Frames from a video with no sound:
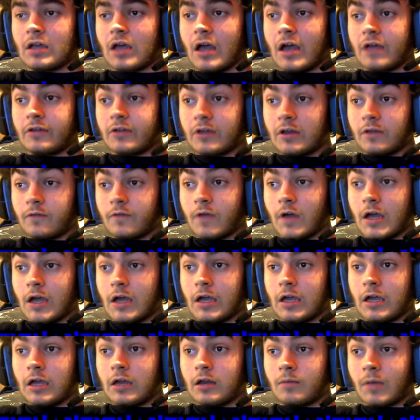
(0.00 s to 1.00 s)

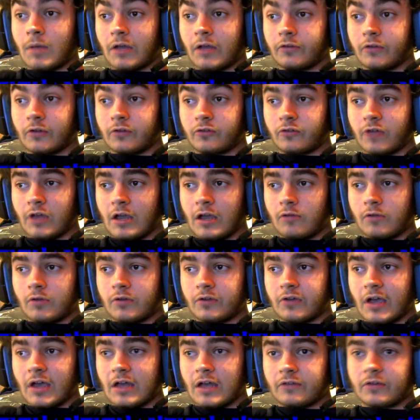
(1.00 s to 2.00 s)
identified by such
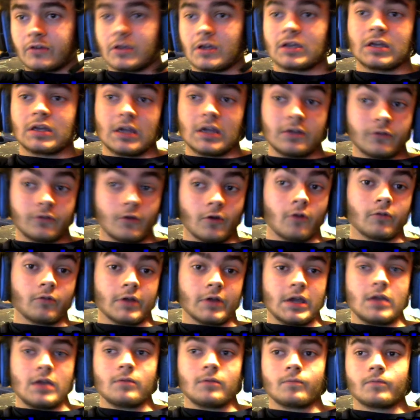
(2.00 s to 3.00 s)
language as kids
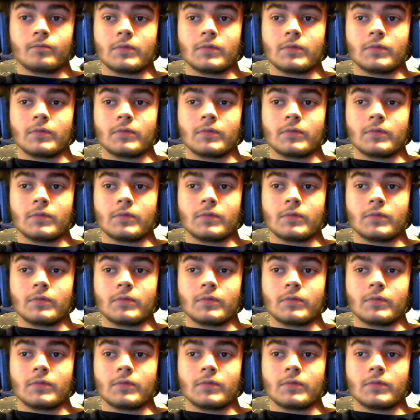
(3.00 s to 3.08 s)
only,